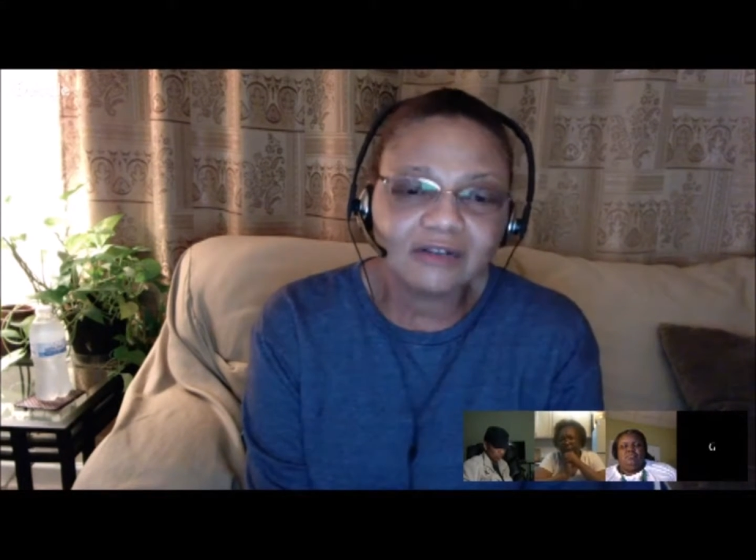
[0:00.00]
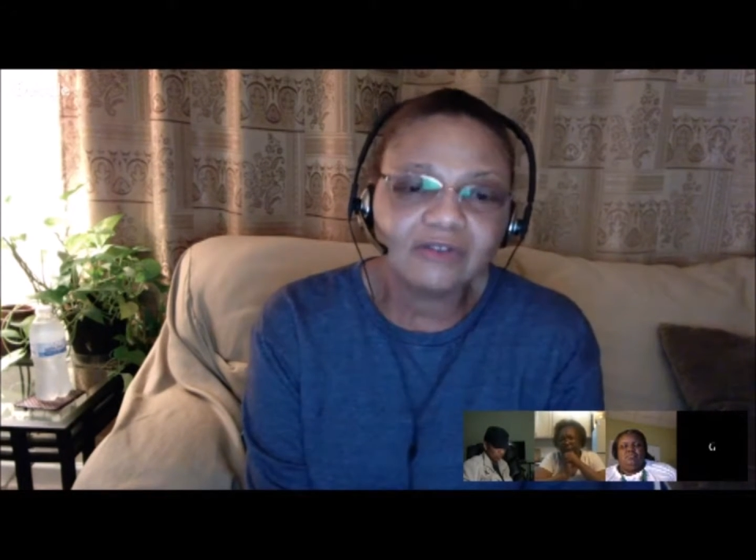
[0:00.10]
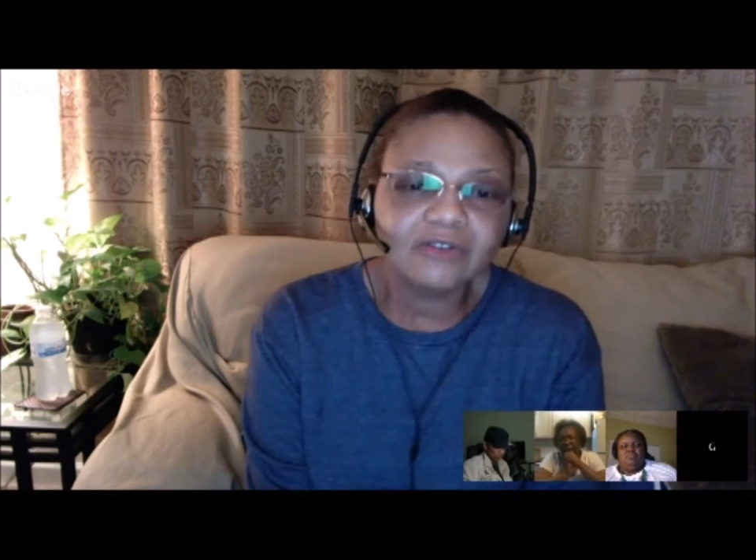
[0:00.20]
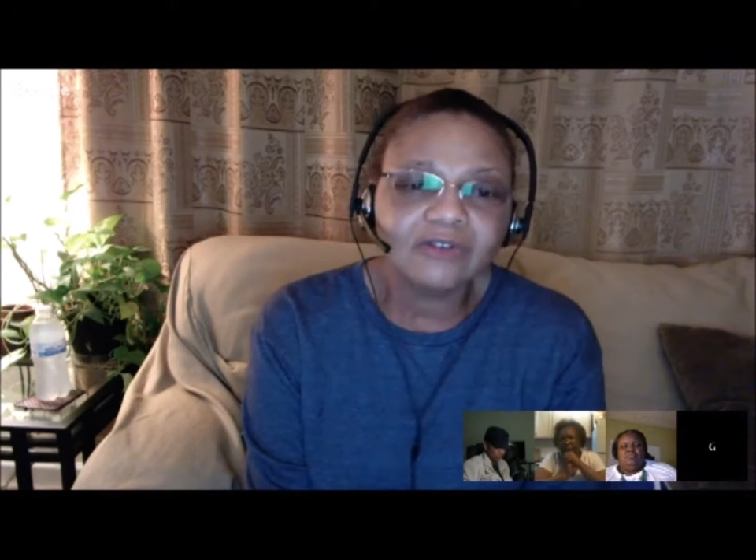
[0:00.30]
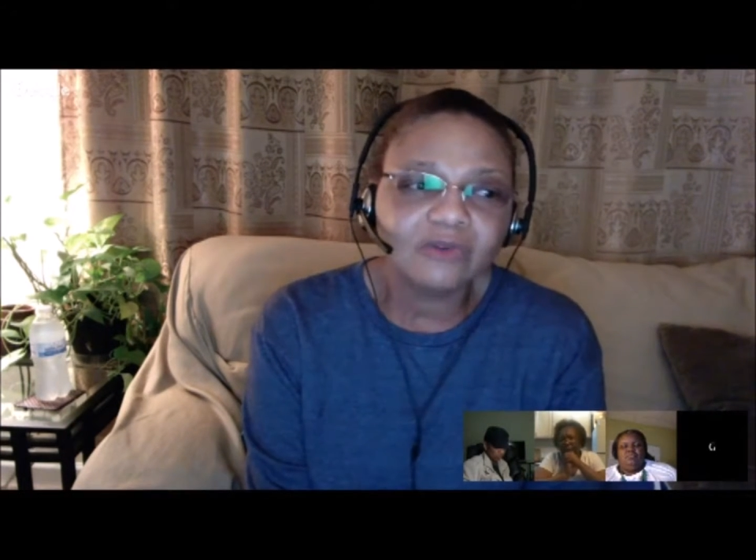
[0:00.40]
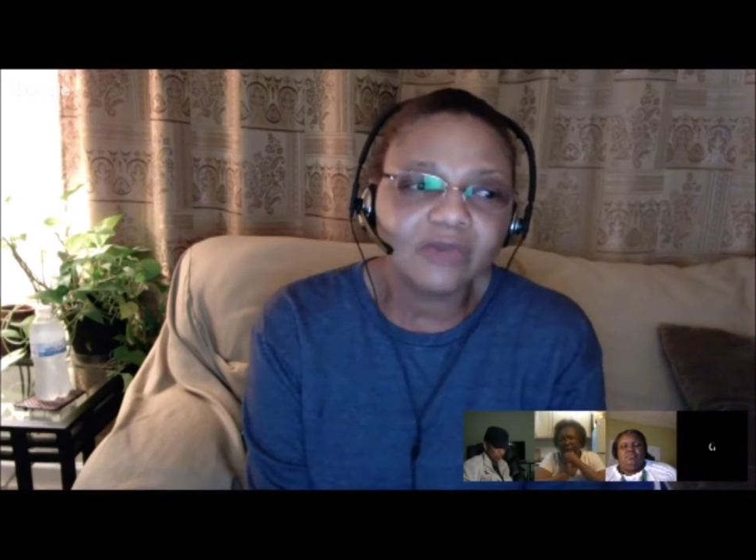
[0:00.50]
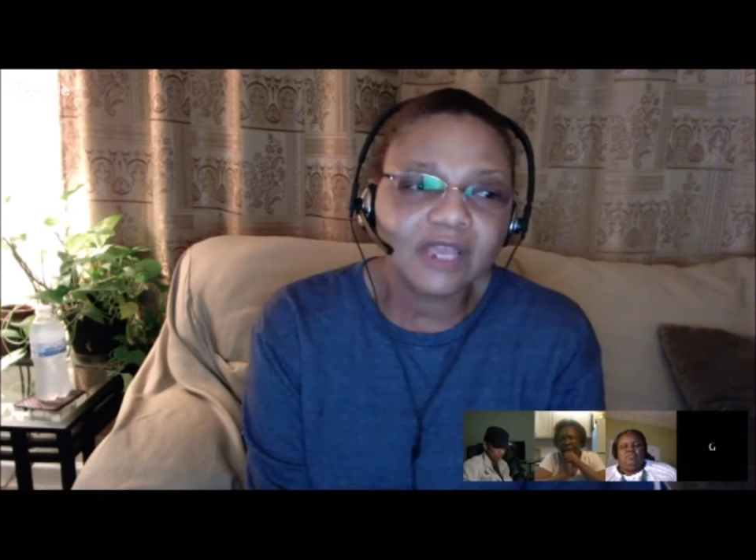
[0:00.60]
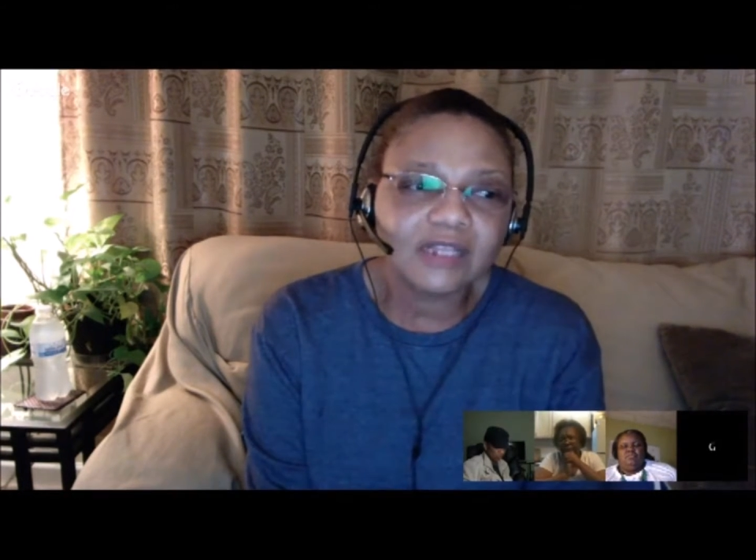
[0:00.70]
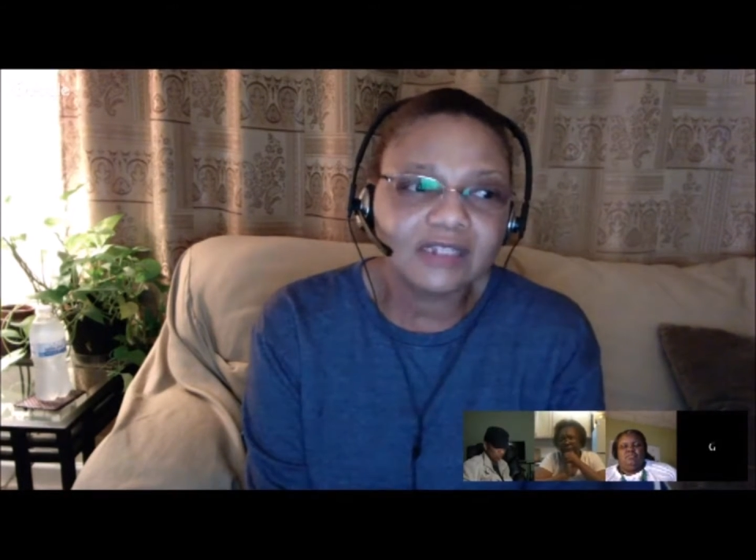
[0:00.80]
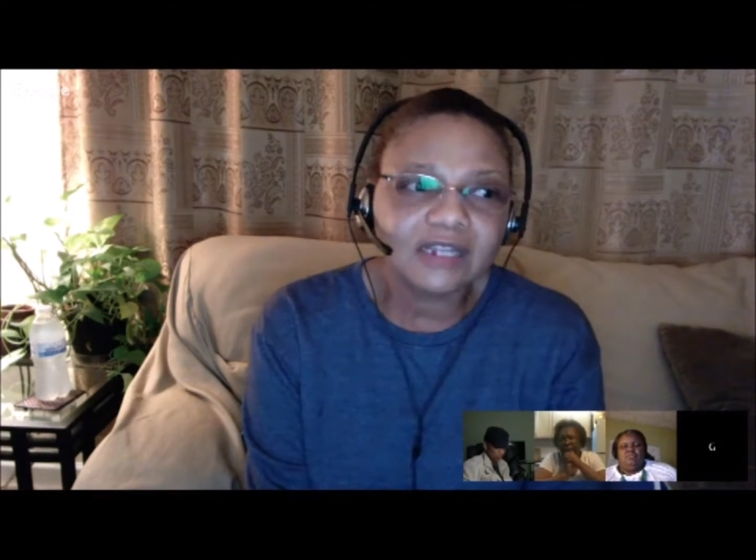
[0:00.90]
we can't
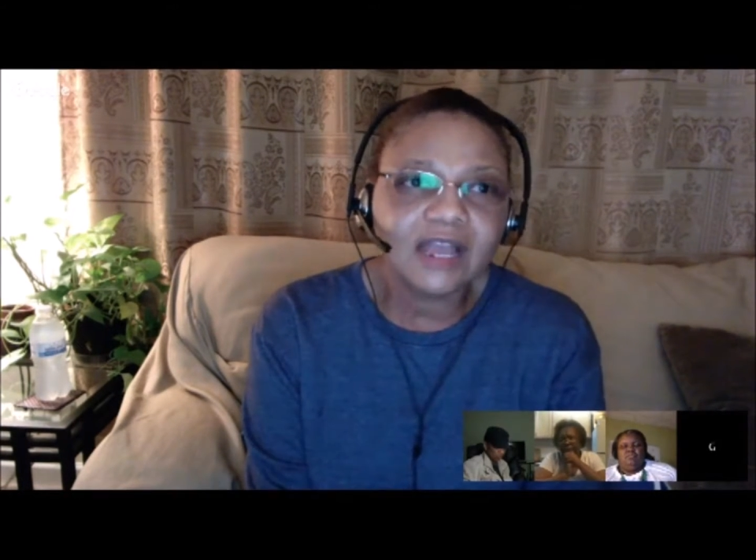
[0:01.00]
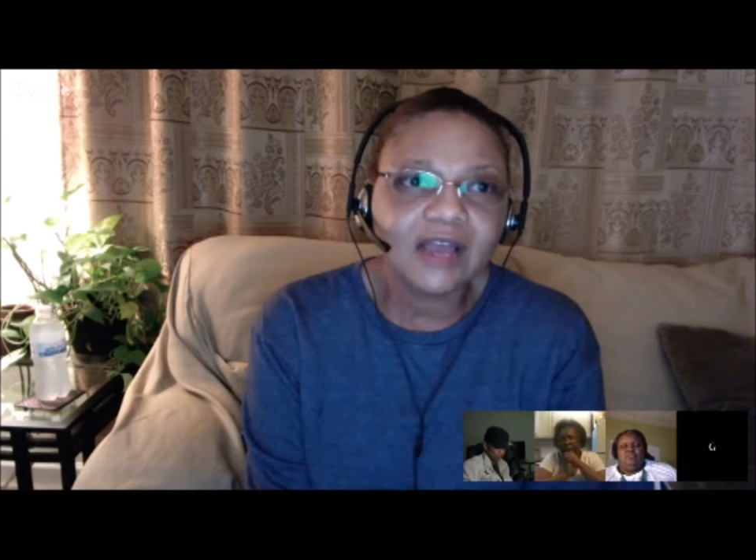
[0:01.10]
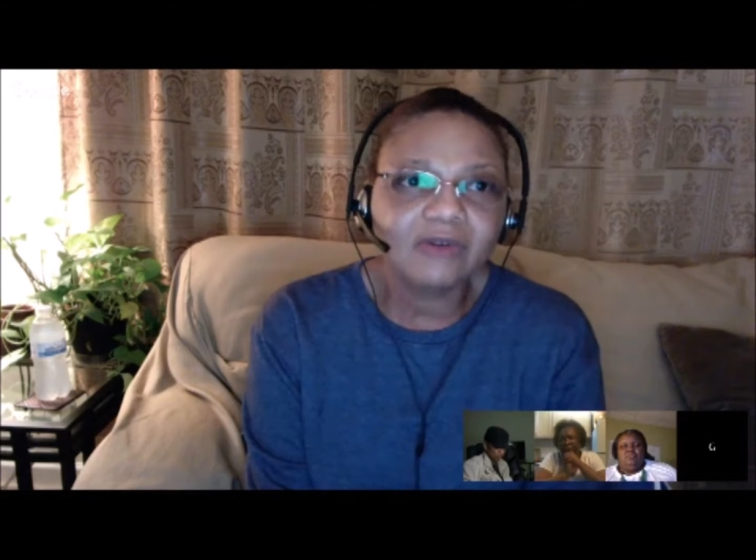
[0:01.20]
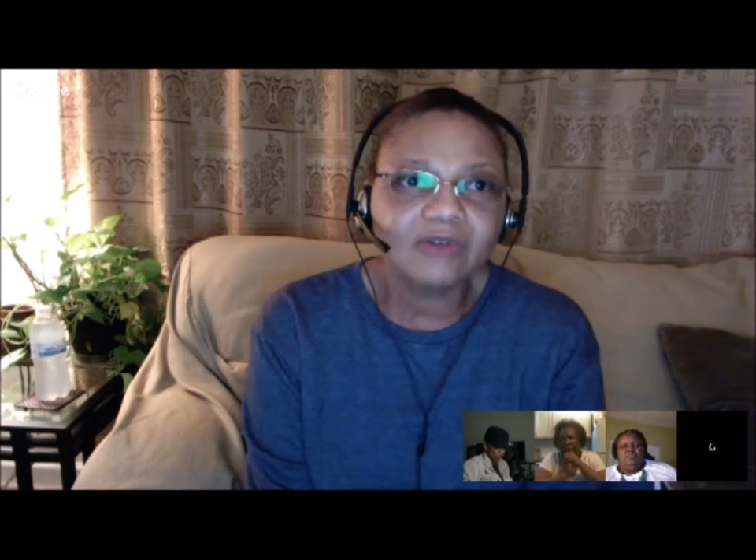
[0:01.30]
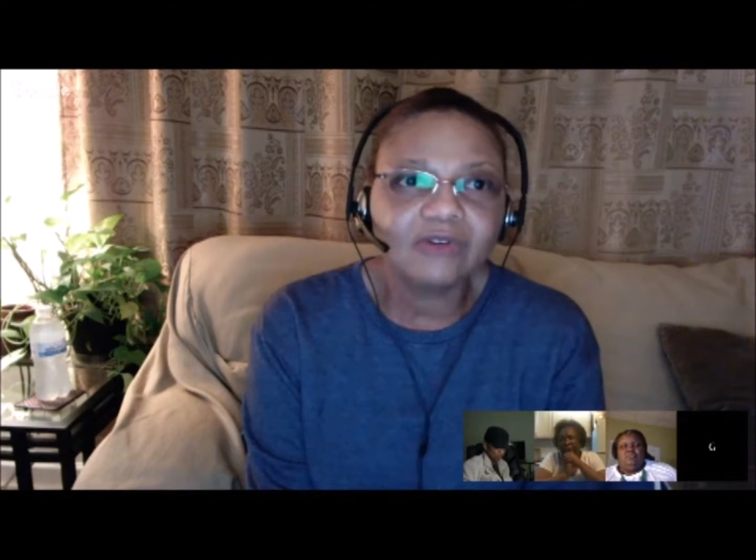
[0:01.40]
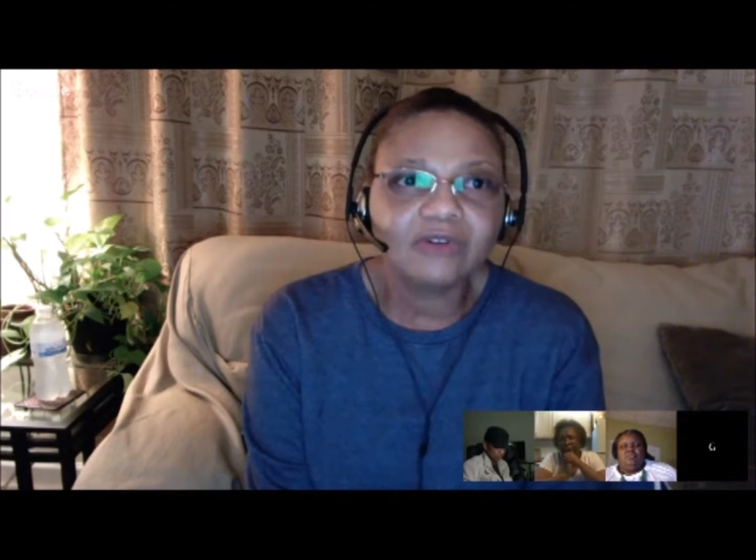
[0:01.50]
sit down or